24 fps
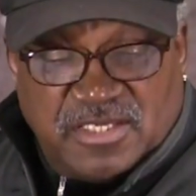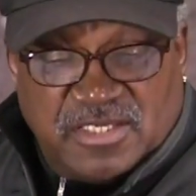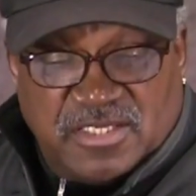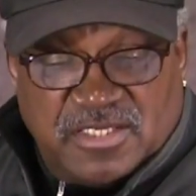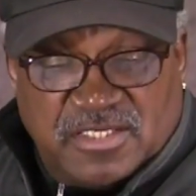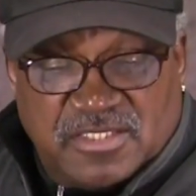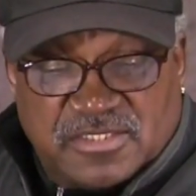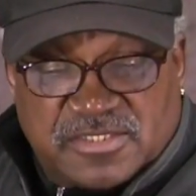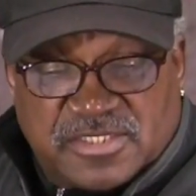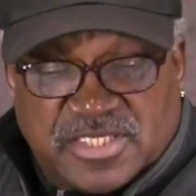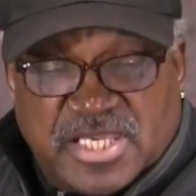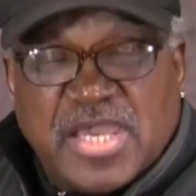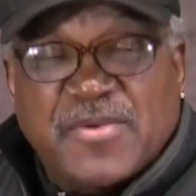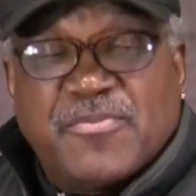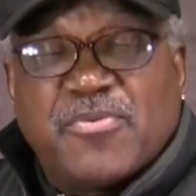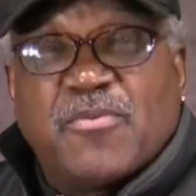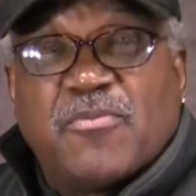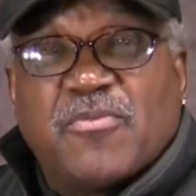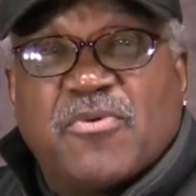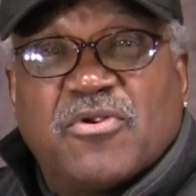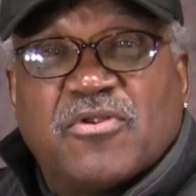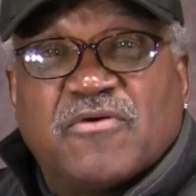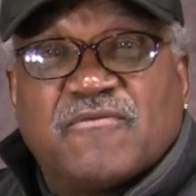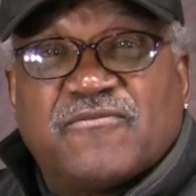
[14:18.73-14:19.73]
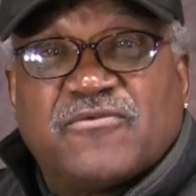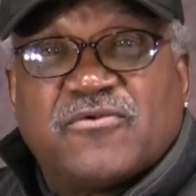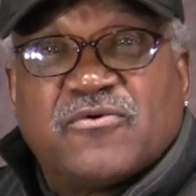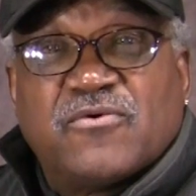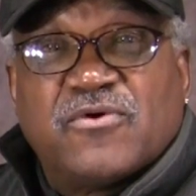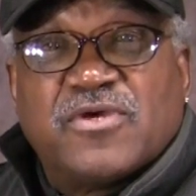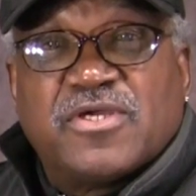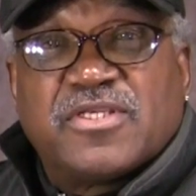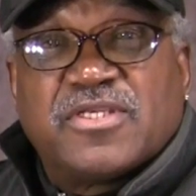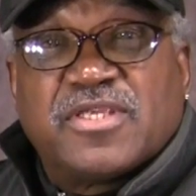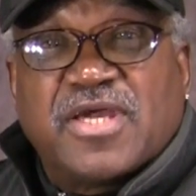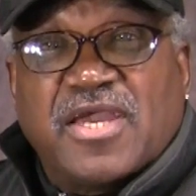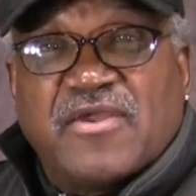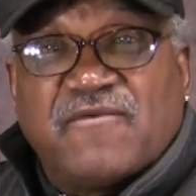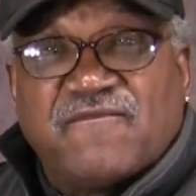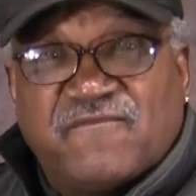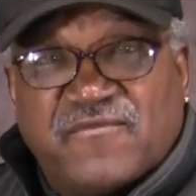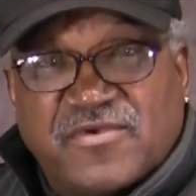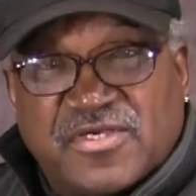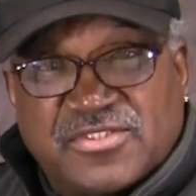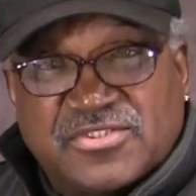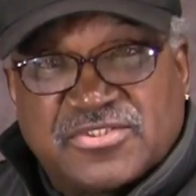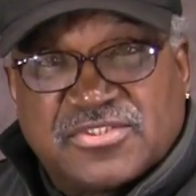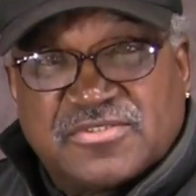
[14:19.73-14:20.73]
is capable of doing night
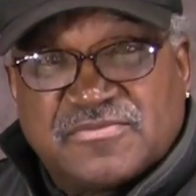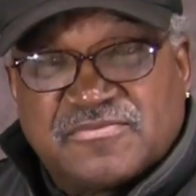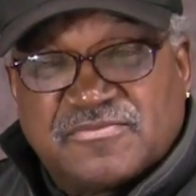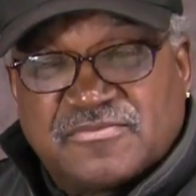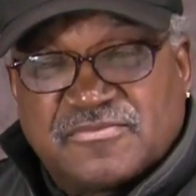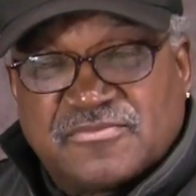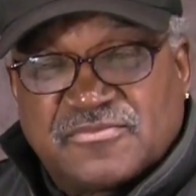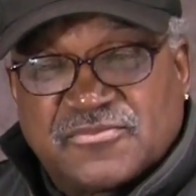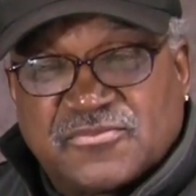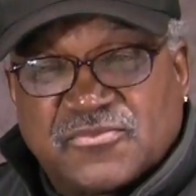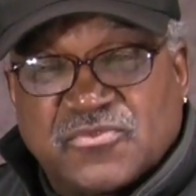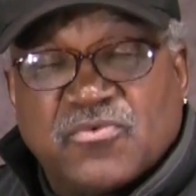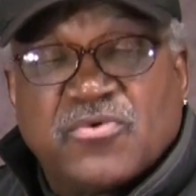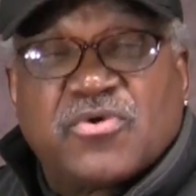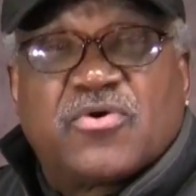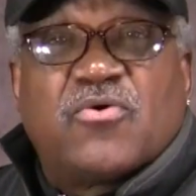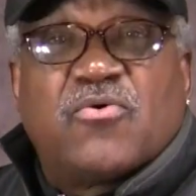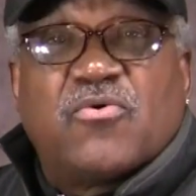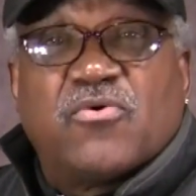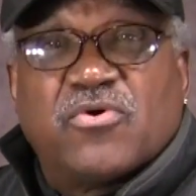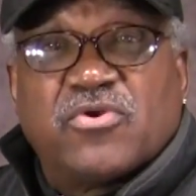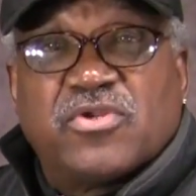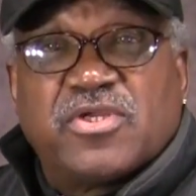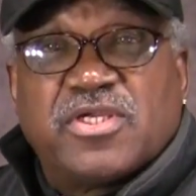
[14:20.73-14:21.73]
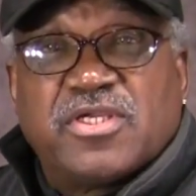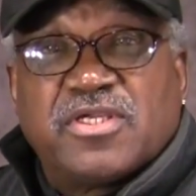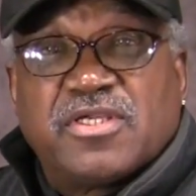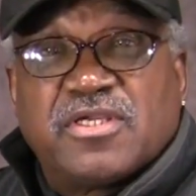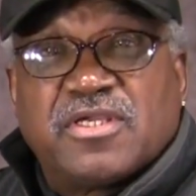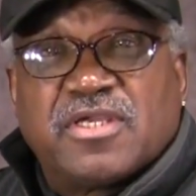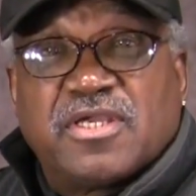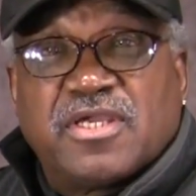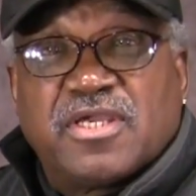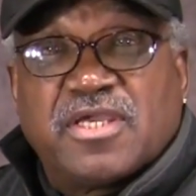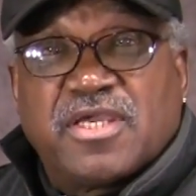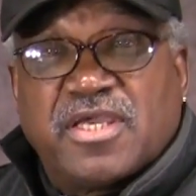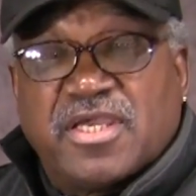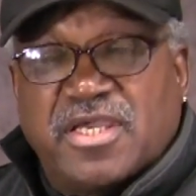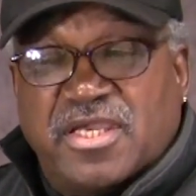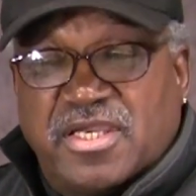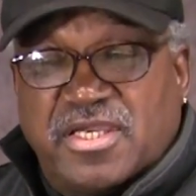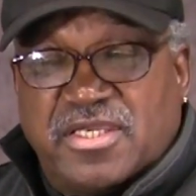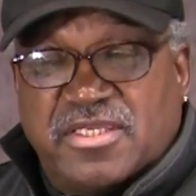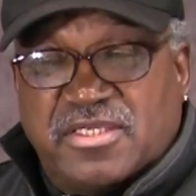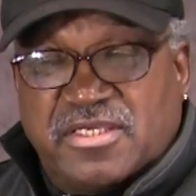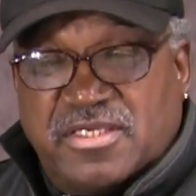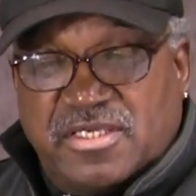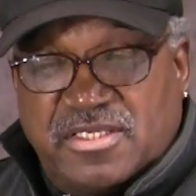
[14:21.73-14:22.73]
vision recording
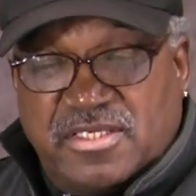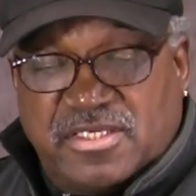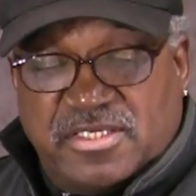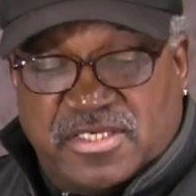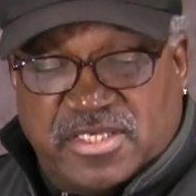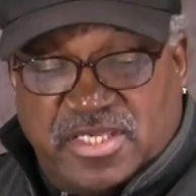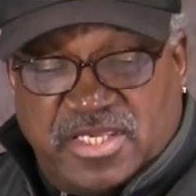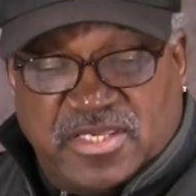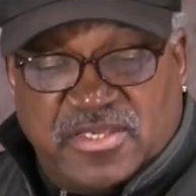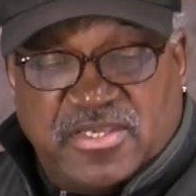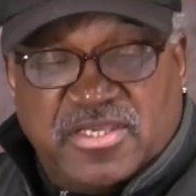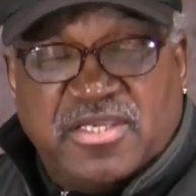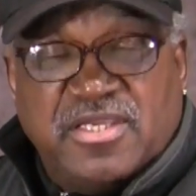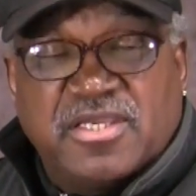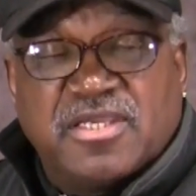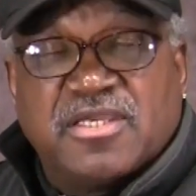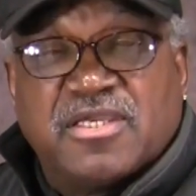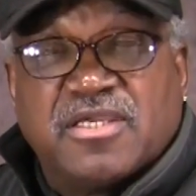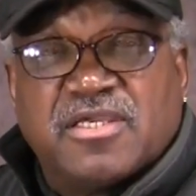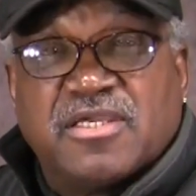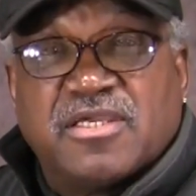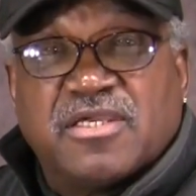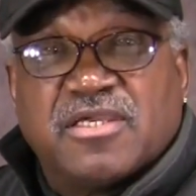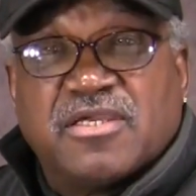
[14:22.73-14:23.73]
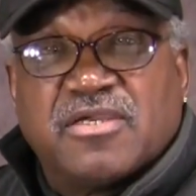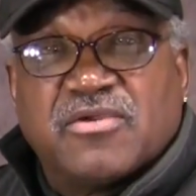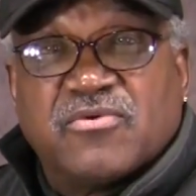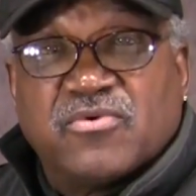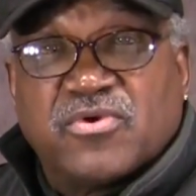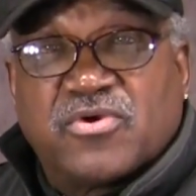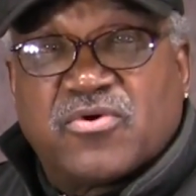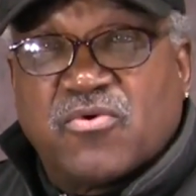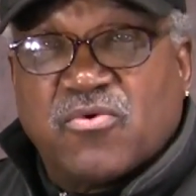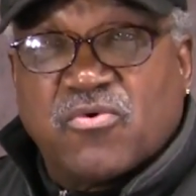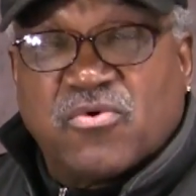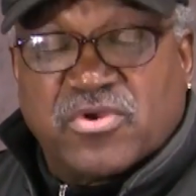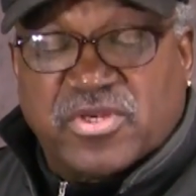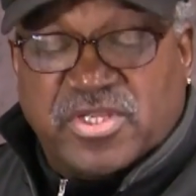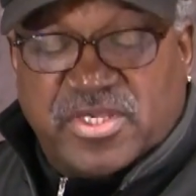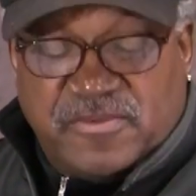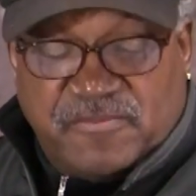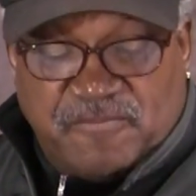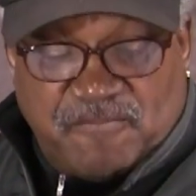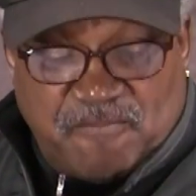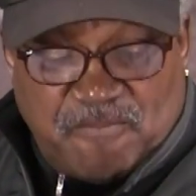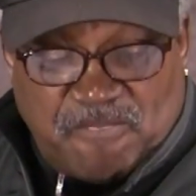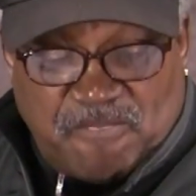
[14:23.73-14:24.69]
and day recording